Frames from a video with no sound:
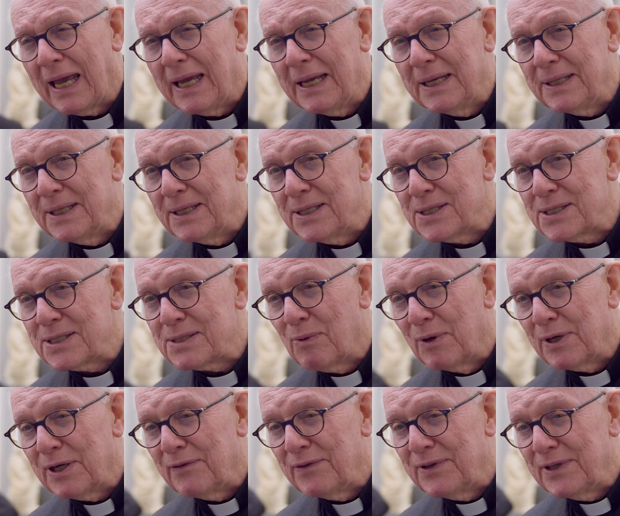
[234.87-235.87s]
It is
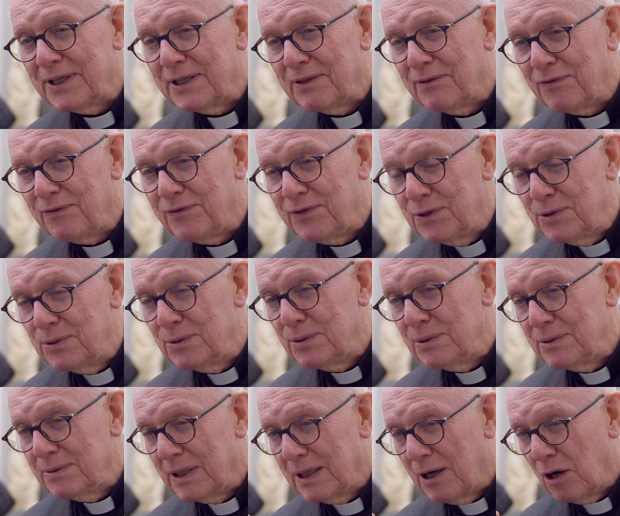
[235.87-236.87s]
one of the few
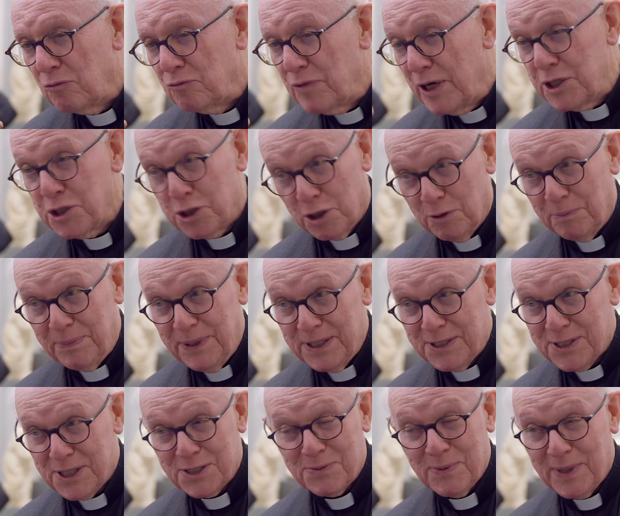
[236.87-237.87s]
original
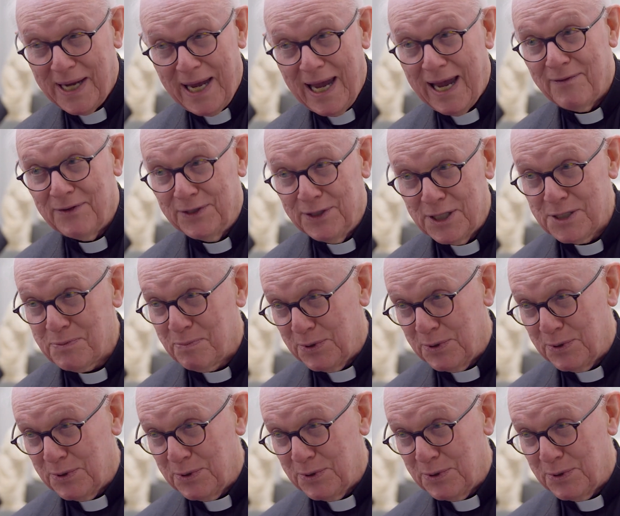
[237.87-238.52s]
pieces we have in this